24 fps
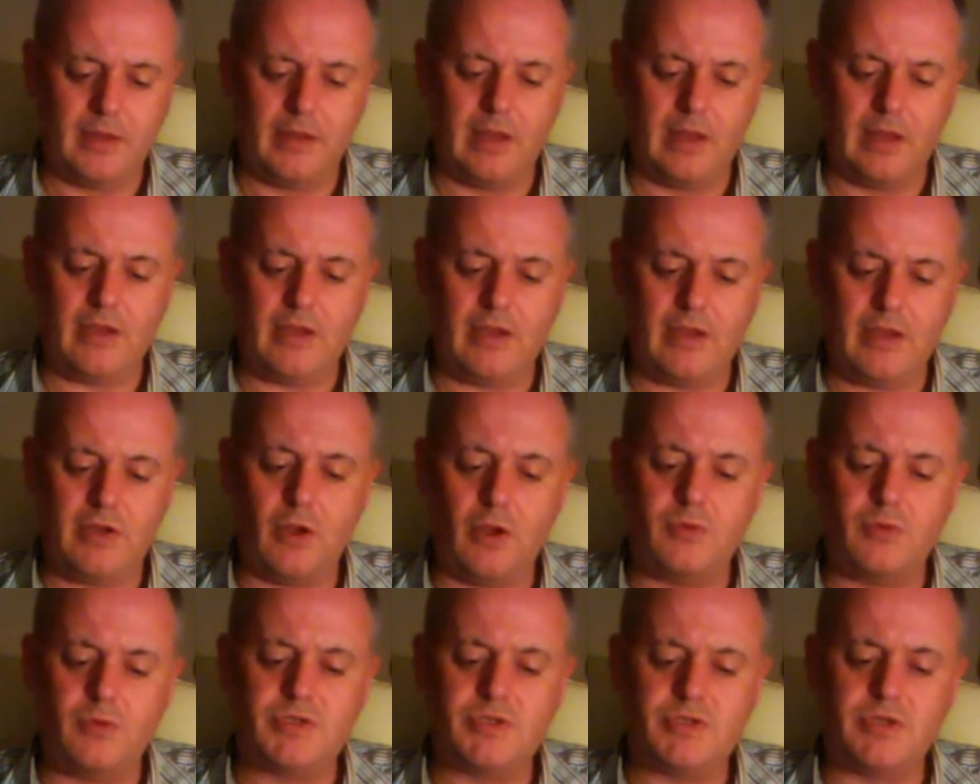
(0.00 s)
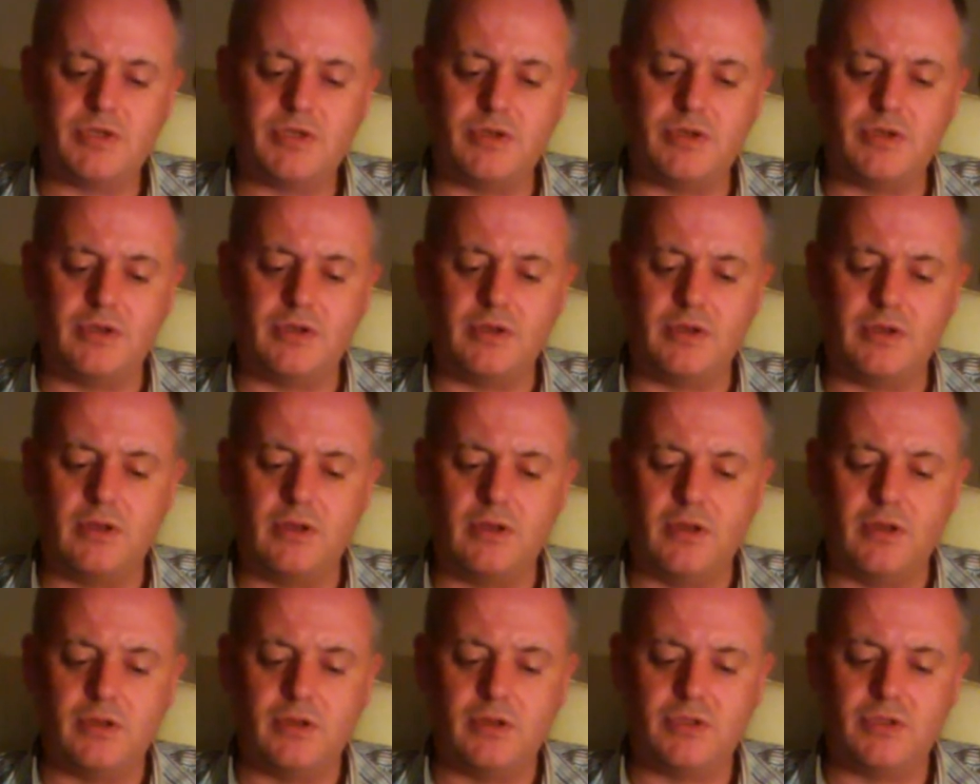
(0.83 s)
let yokes in and
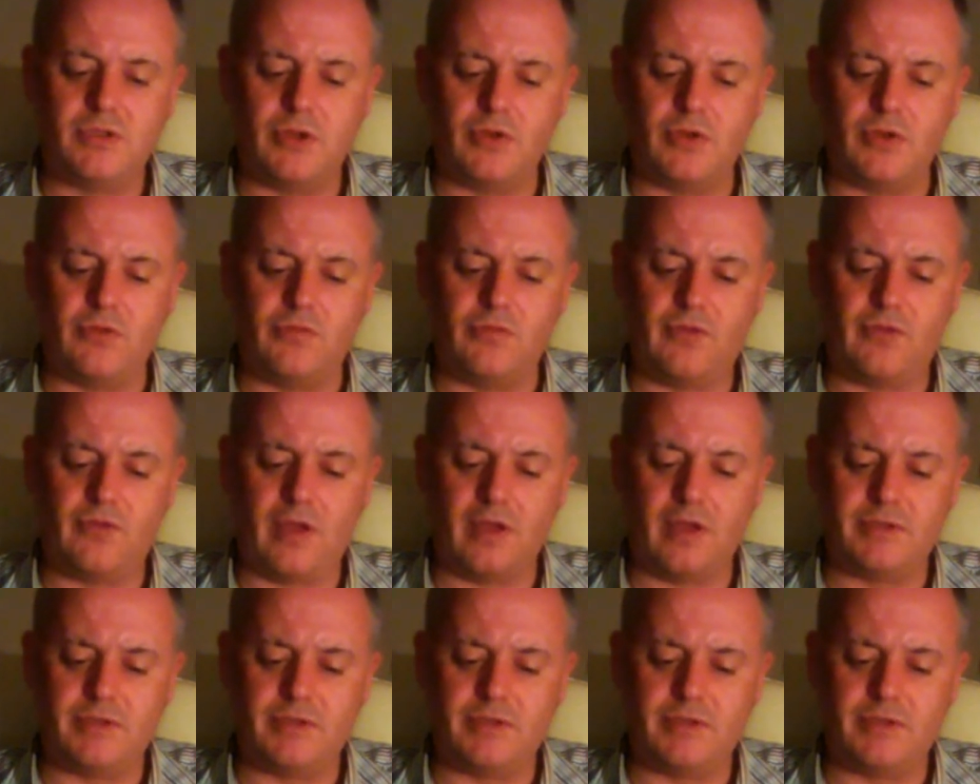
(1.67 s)
turn fat.